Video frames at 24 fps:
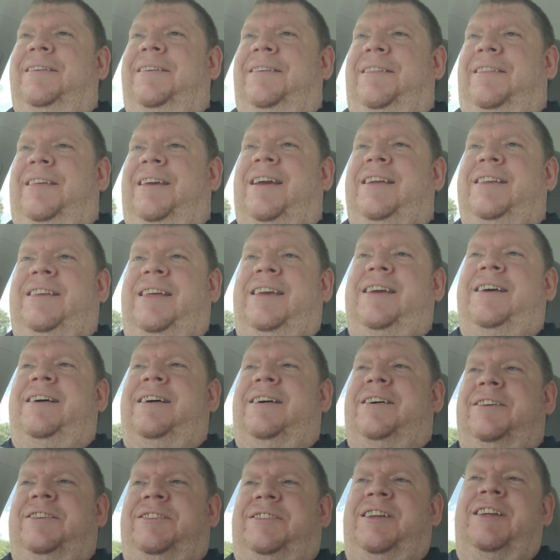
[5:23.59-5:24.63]
The
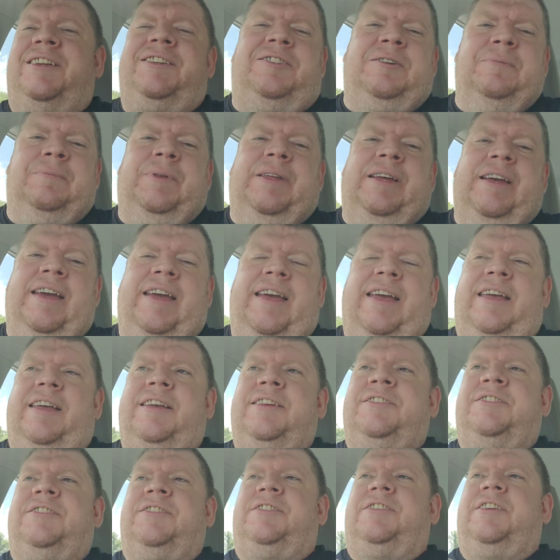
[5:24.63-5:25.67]
idea ostensibly
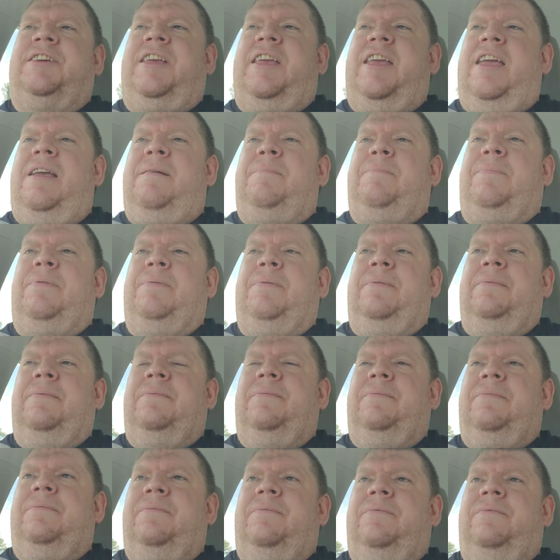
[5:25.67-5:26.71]
isn't to keep
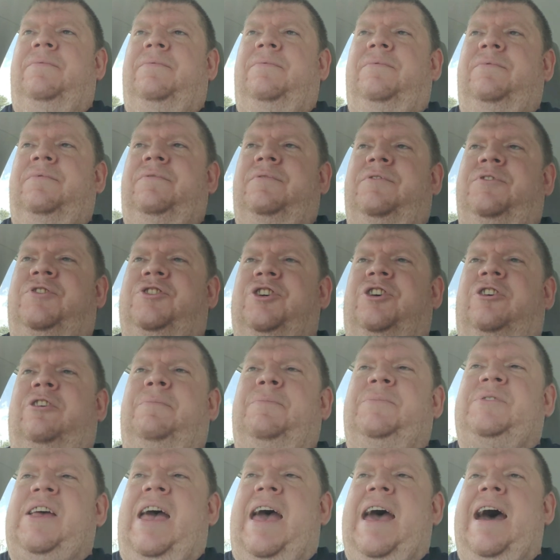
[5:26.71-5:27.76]

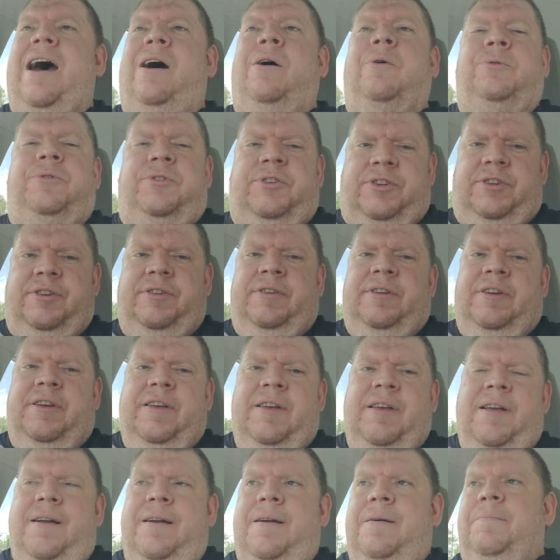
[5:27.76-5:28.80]
germs out,
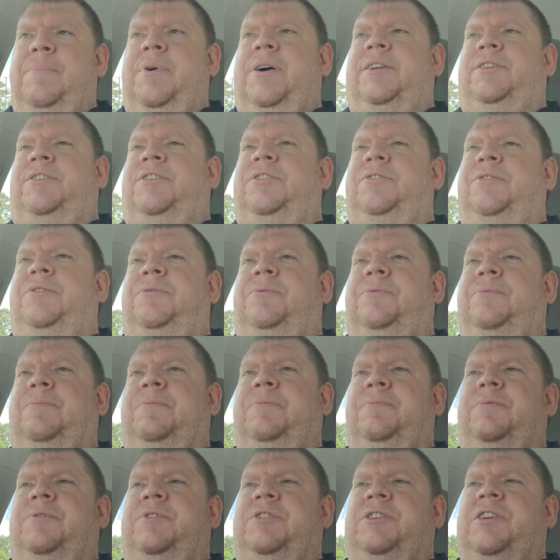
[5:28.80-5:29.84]
but to
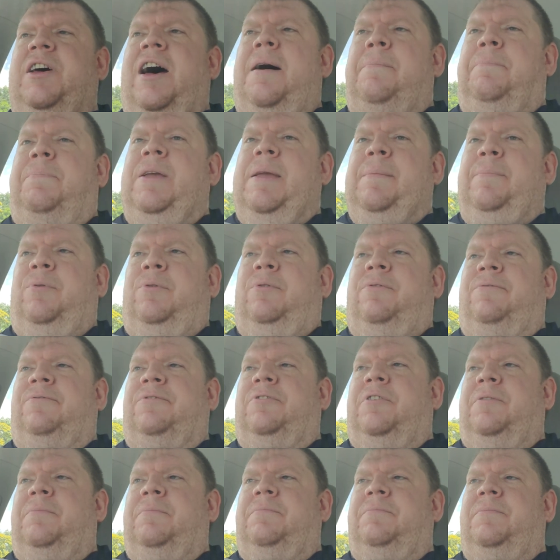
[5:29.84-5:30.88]
stop people
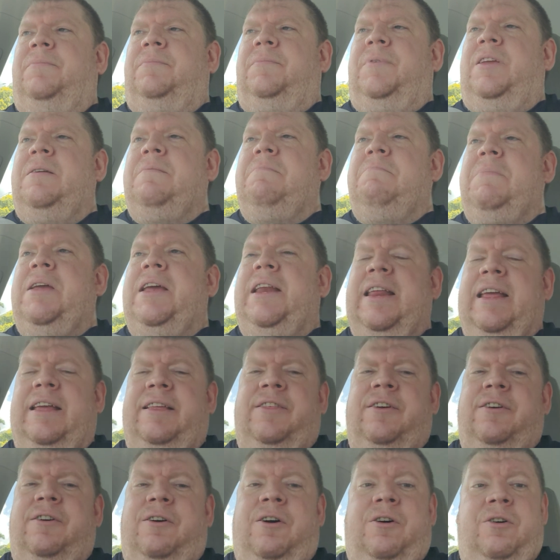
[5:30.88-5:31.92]
from
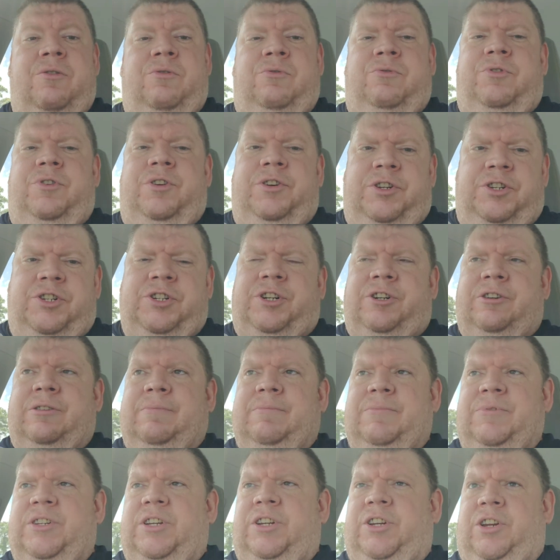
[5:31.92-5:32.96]
emitting their own
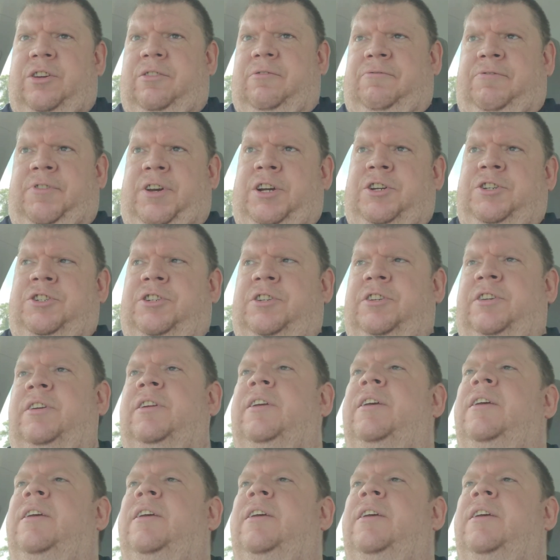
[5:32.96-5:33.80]
germs and infection